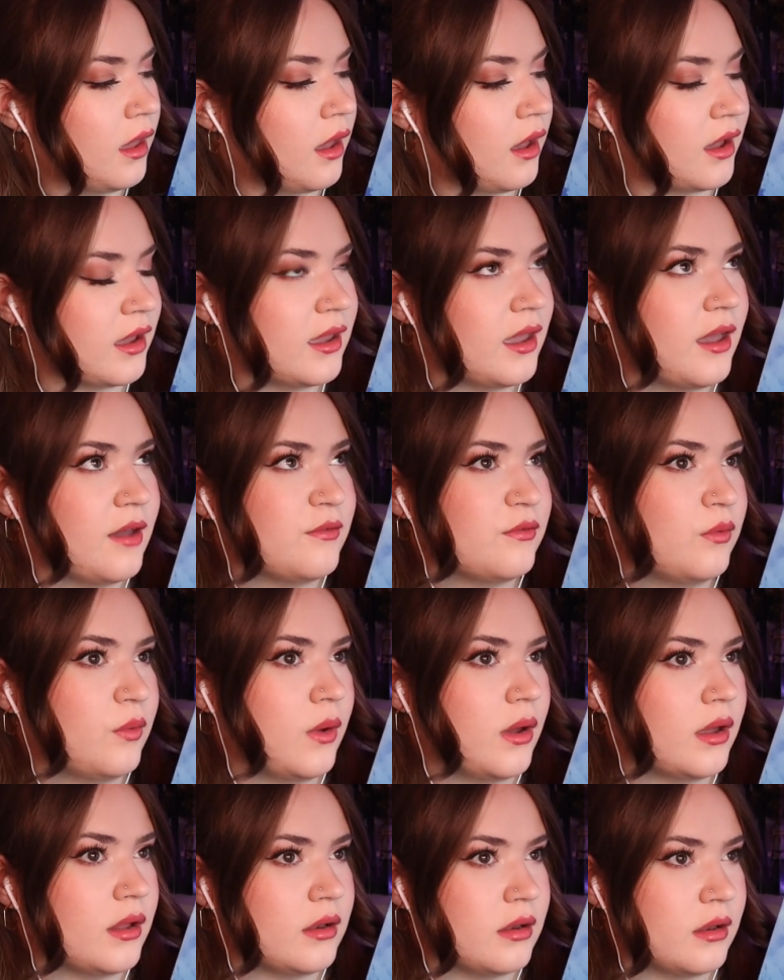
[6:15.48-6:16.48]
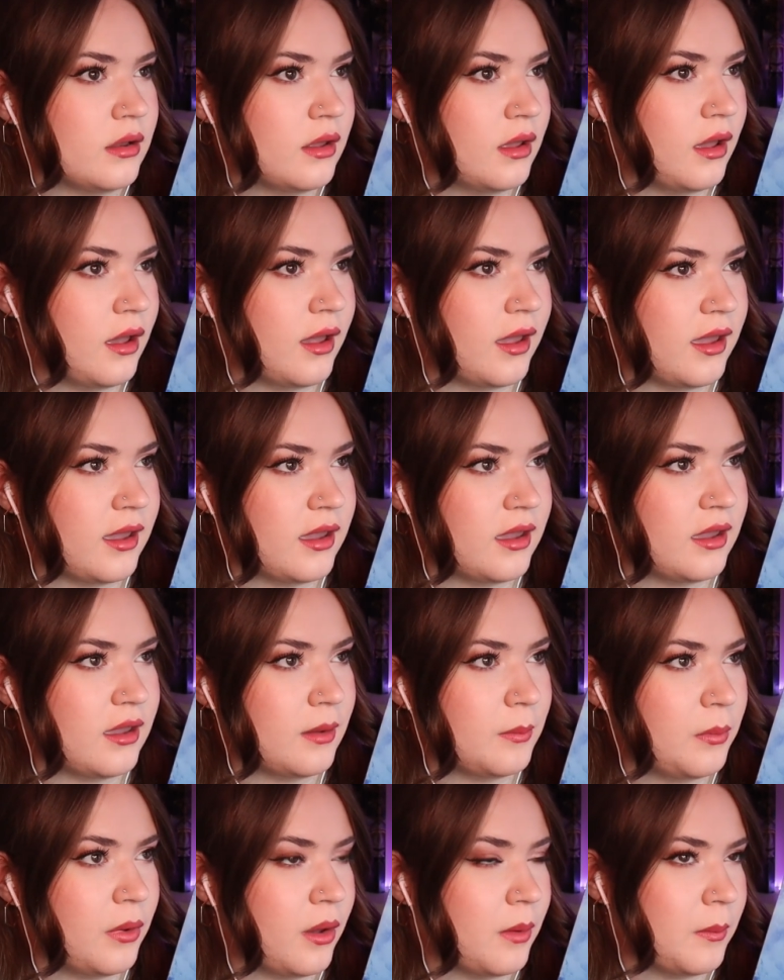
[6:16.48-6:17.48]
I have one.
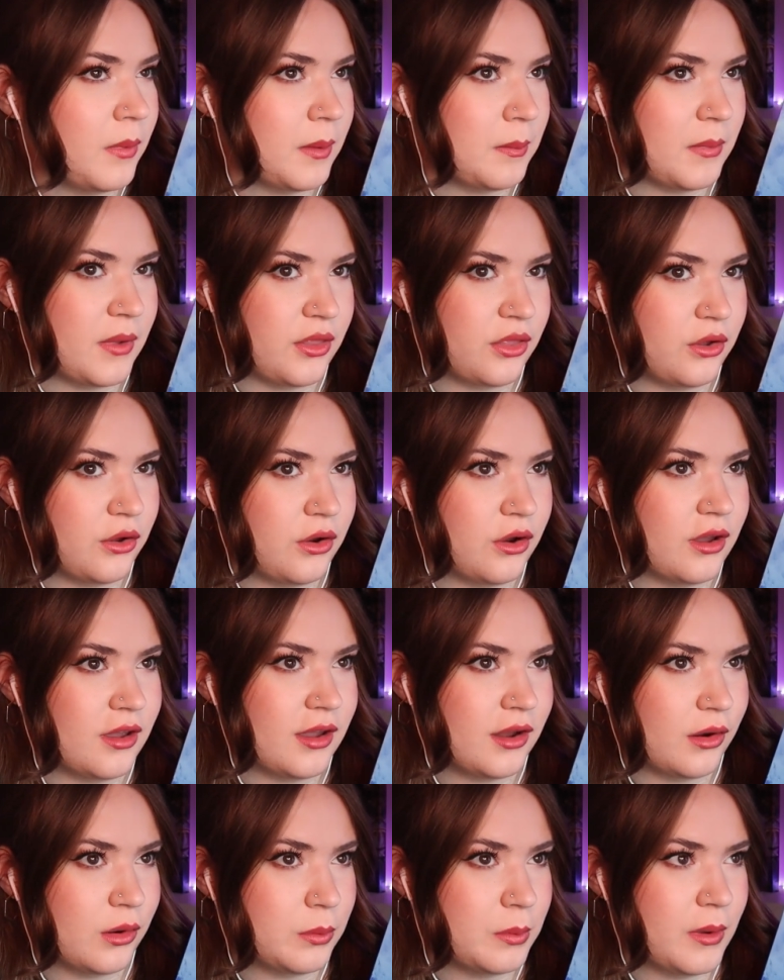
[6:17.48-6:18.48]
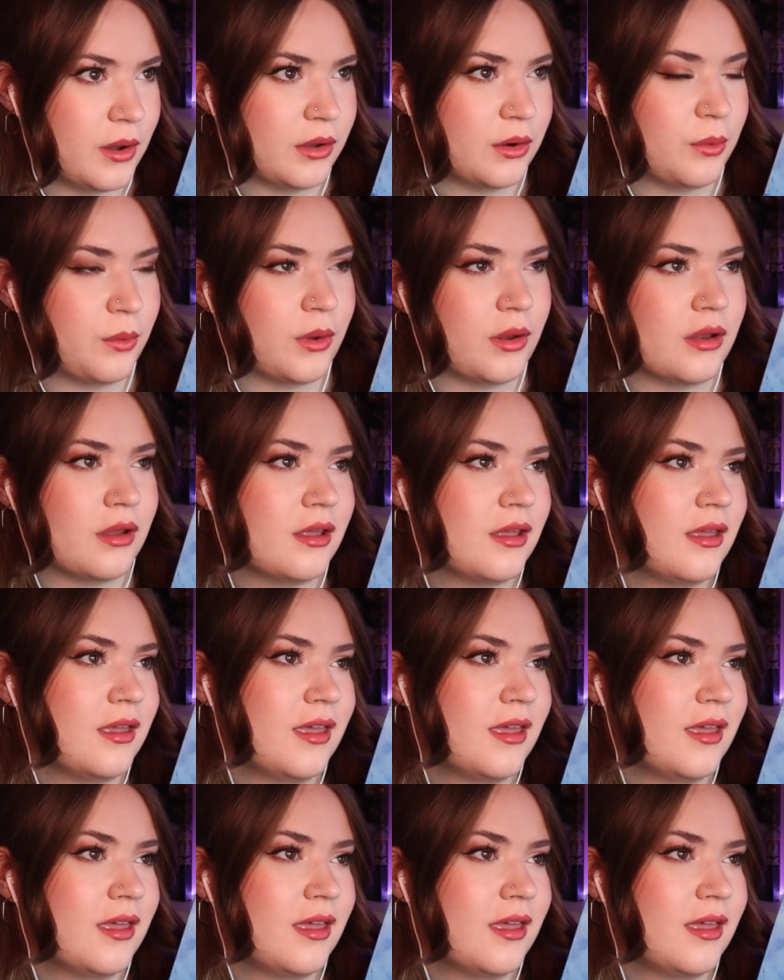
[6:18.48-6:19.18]
I bought my mother a Harry Potter one,